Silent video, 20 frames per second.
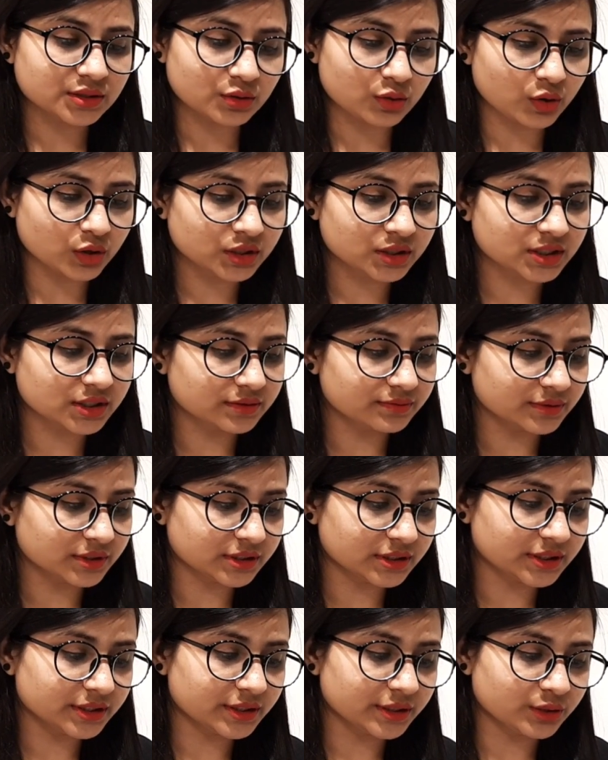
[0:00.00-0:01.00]
not
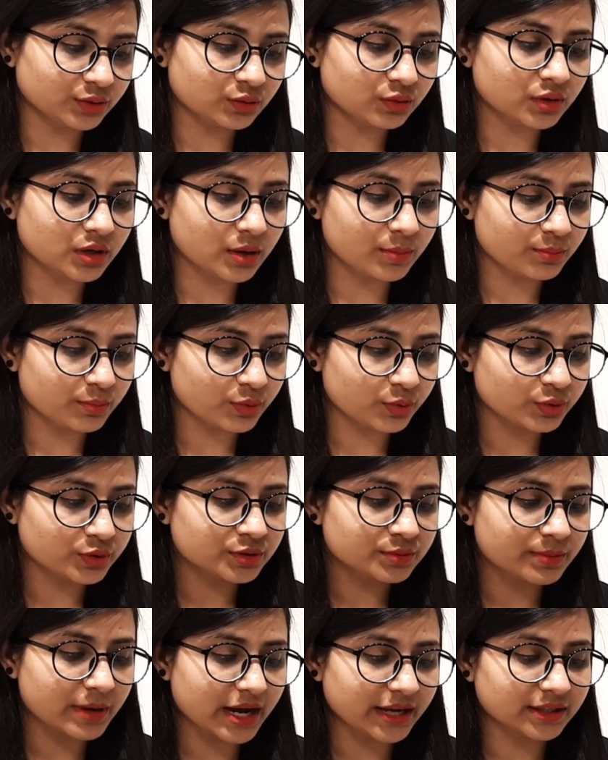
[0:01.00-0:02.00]
converted into
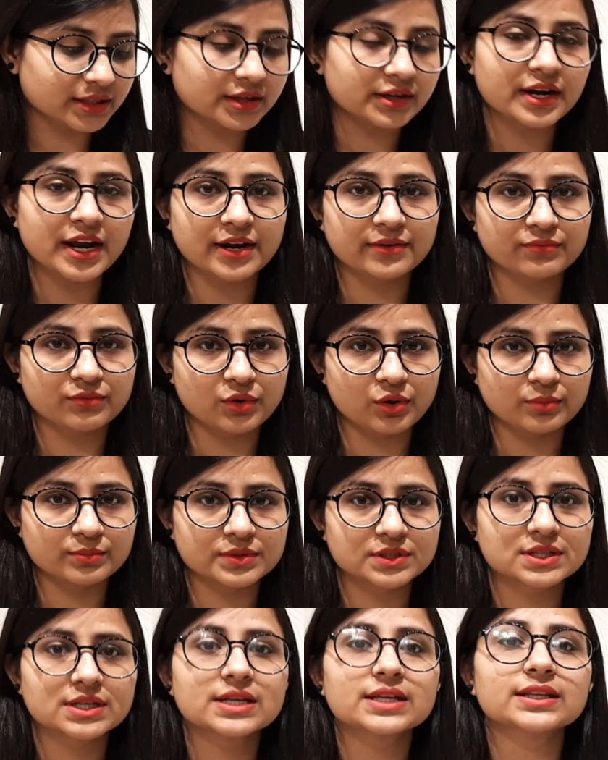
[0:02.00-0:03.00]
compost by the
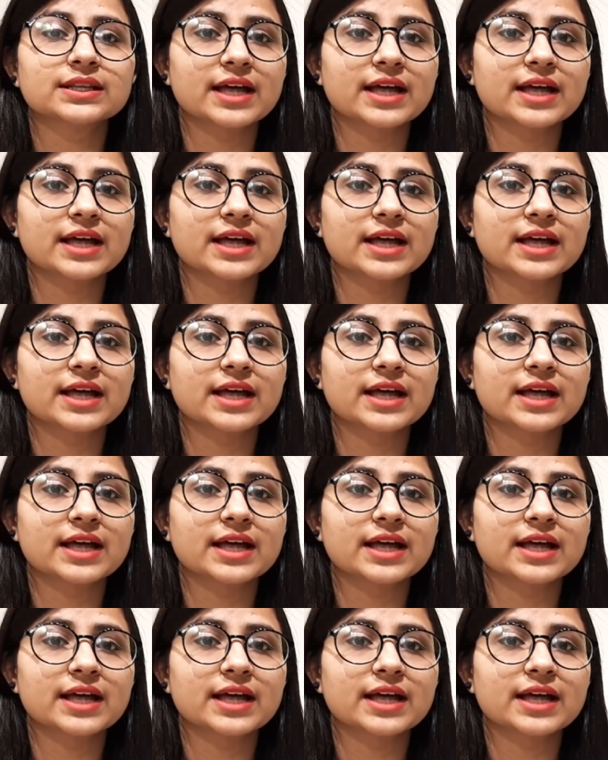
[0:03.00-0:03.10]
redworms?